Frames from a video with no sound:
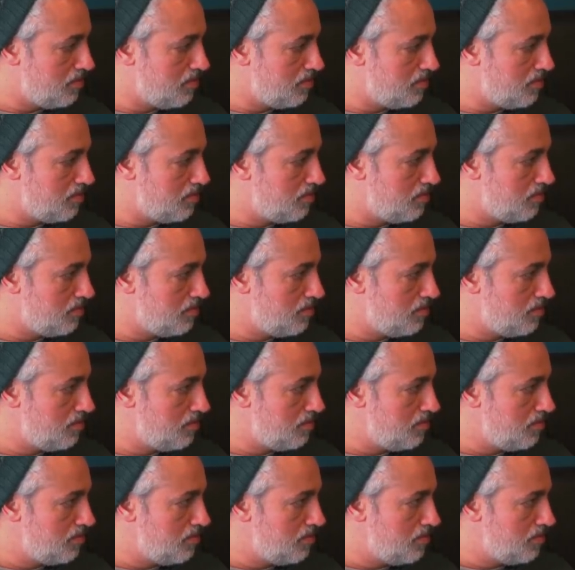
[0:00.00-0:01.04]

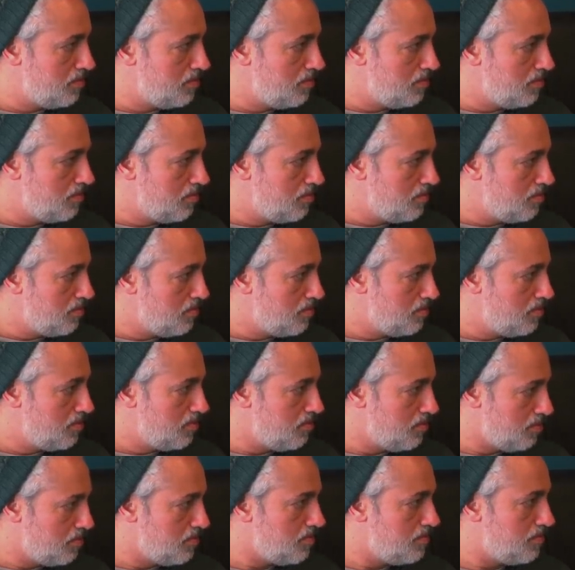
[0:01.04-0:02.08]

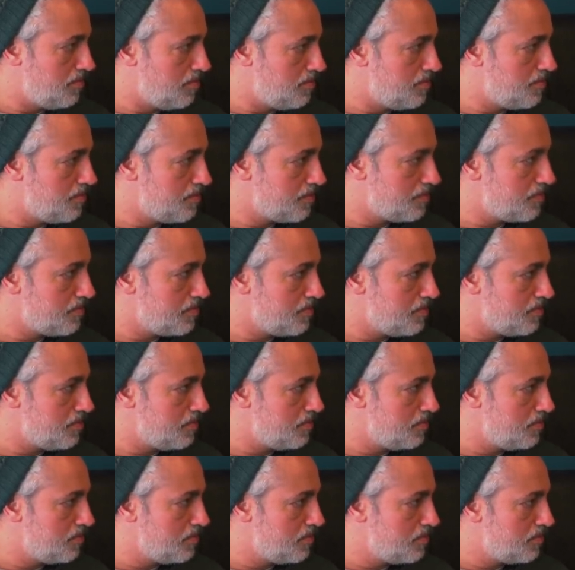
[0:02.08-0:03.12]

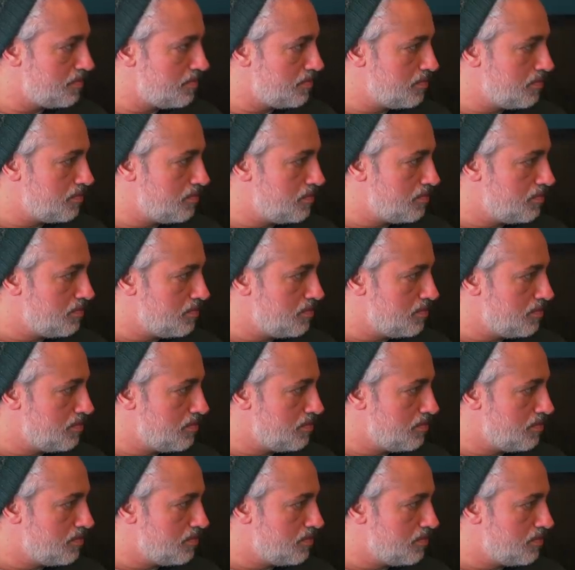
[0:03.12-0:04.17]

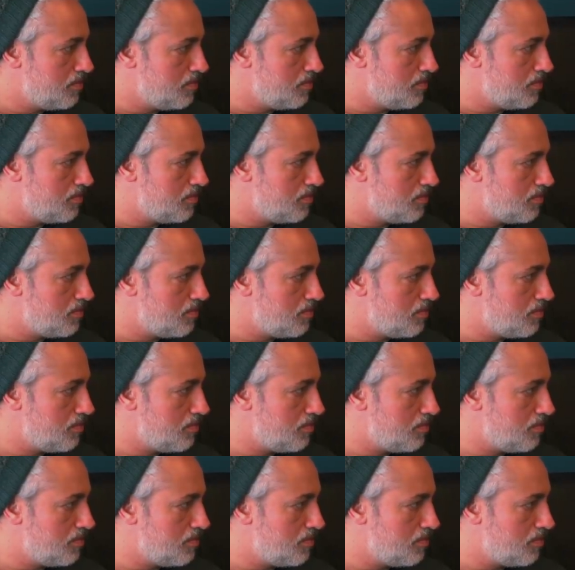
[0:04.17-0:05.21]

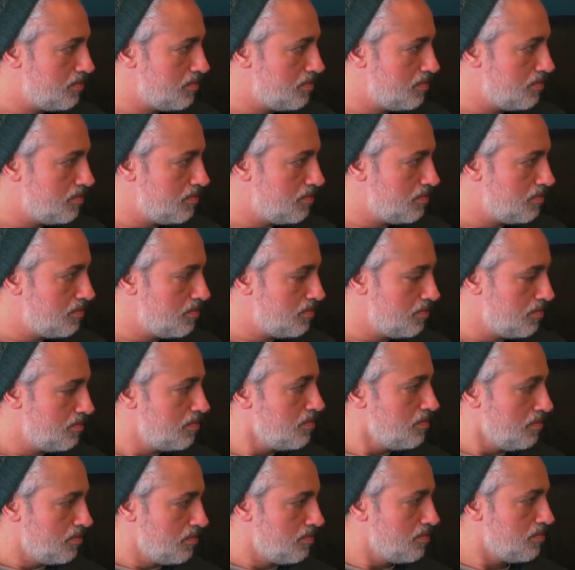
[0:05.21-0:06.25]

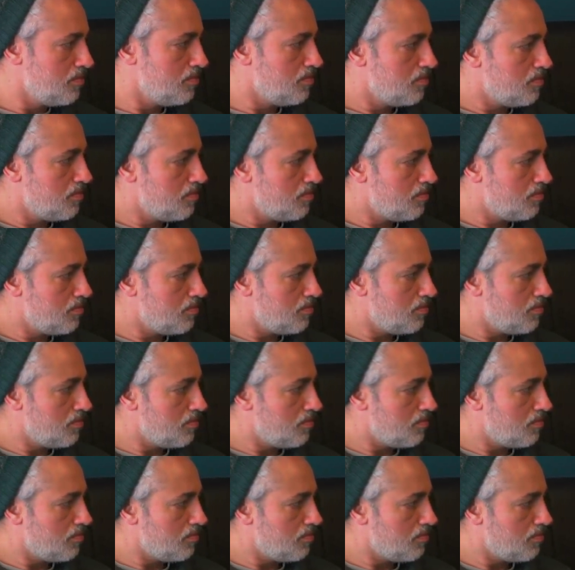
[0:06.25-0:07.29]

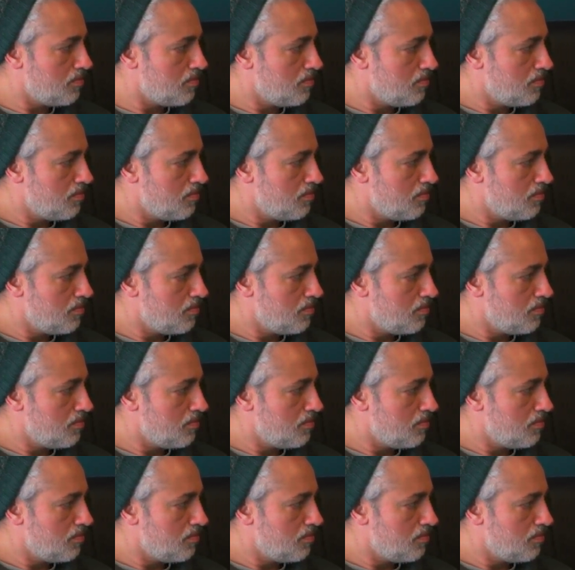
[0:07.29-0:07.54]
This person isn't speaking.